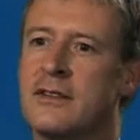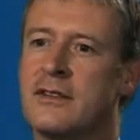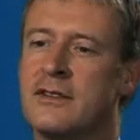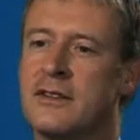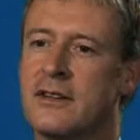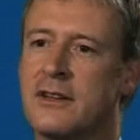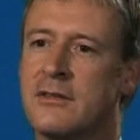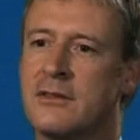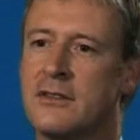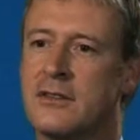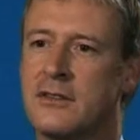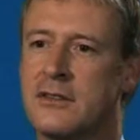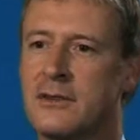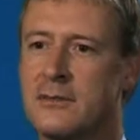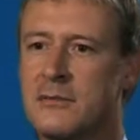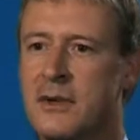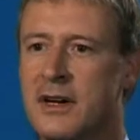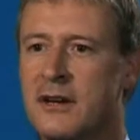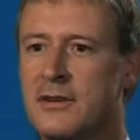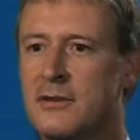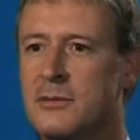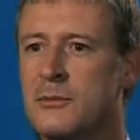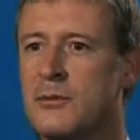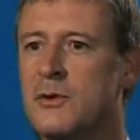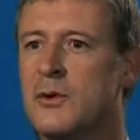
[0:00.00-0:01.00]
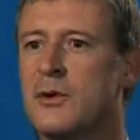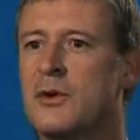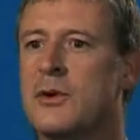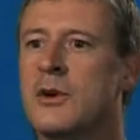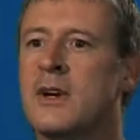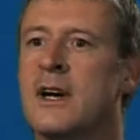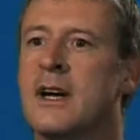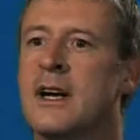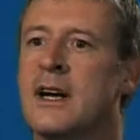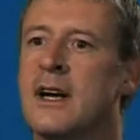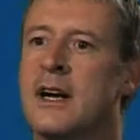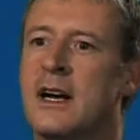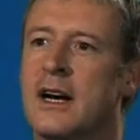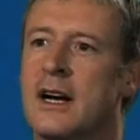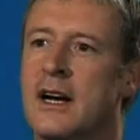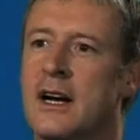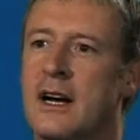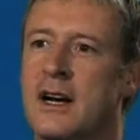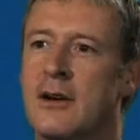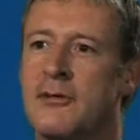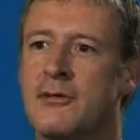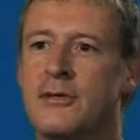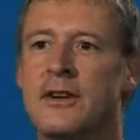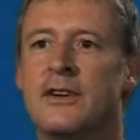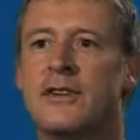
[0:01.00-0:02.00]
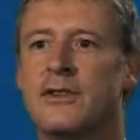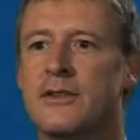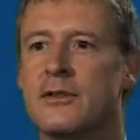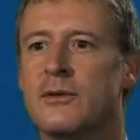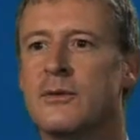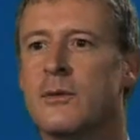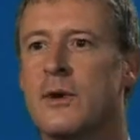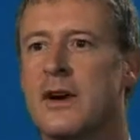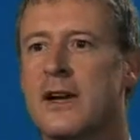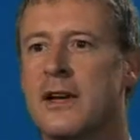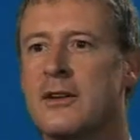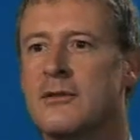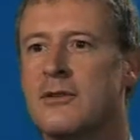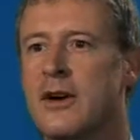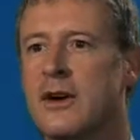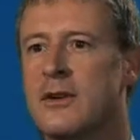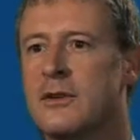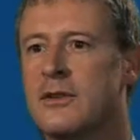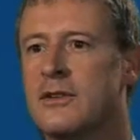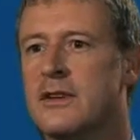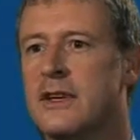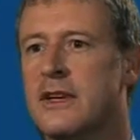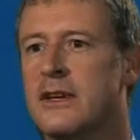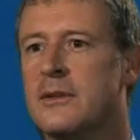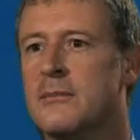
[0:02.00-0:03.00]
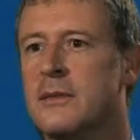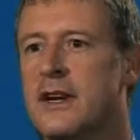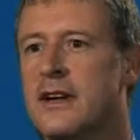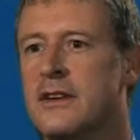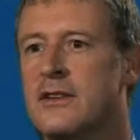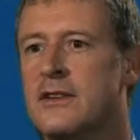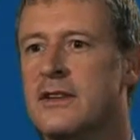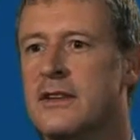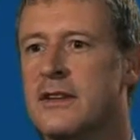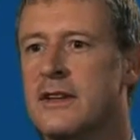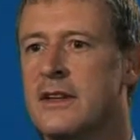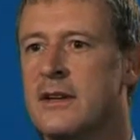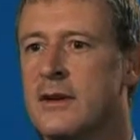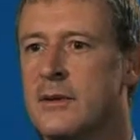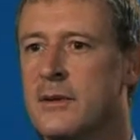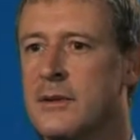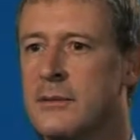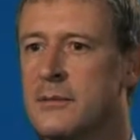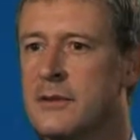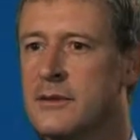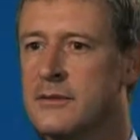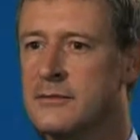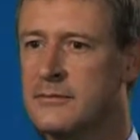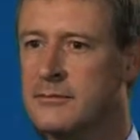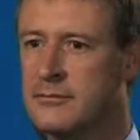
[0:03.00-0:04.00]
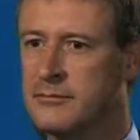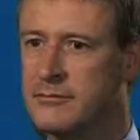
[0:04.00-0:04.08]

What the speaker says: This gives us a much more efficient way of hosting and managing the equipment.